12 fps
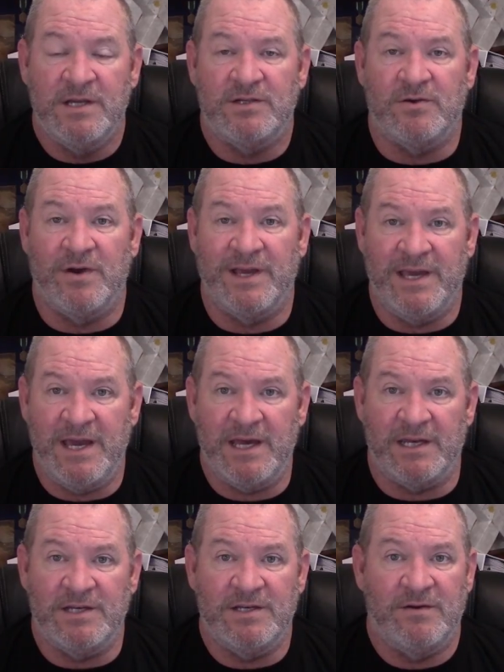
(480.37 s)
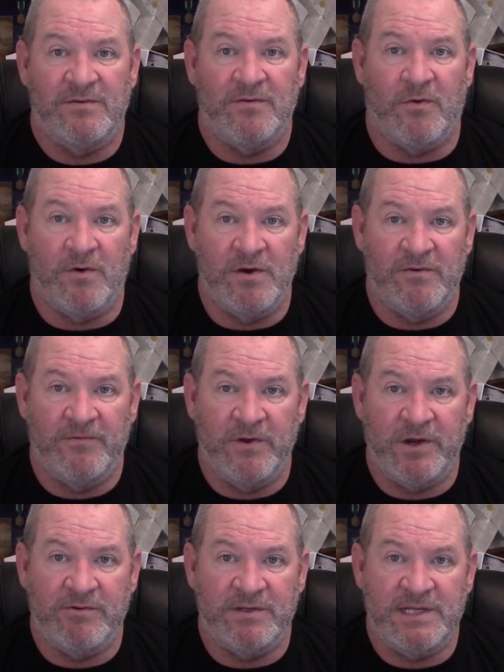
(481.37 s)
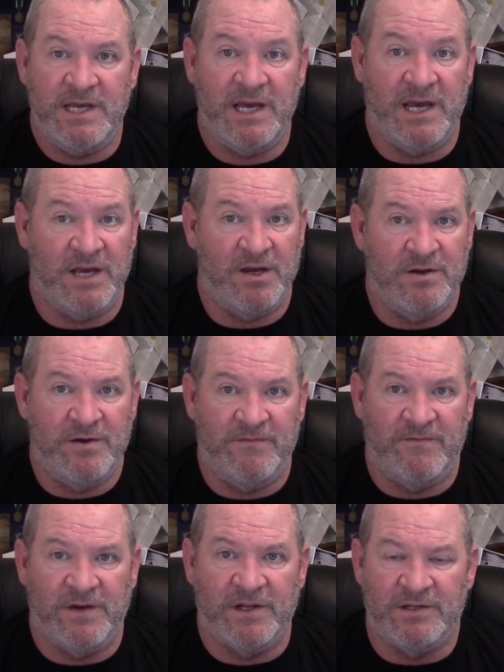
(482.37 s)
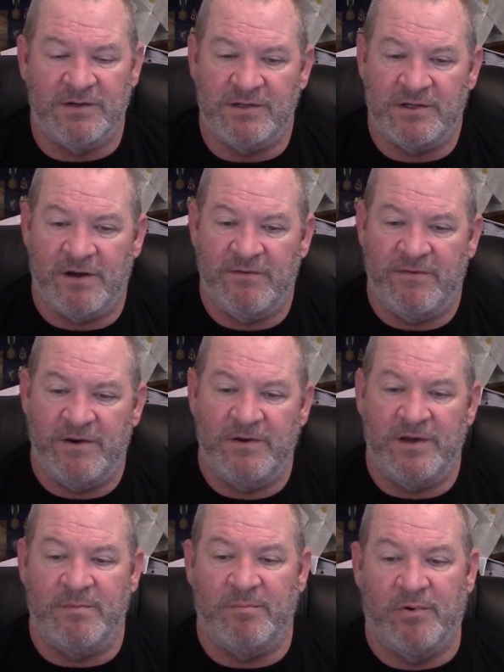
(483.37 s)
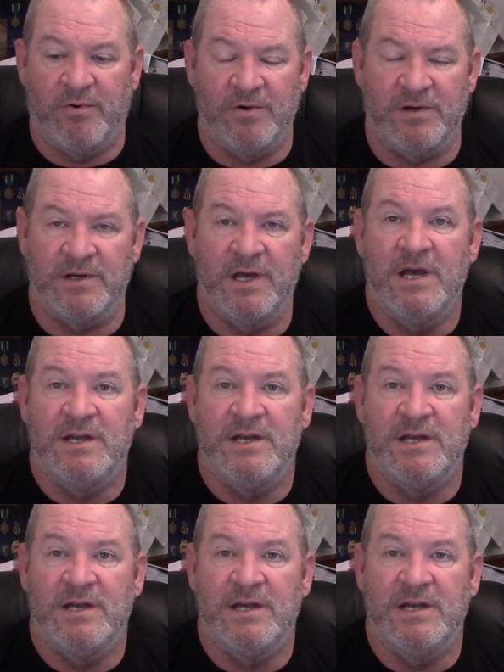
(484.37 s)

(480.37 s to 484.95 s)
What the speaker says: So again, oil frequency and good filters are very important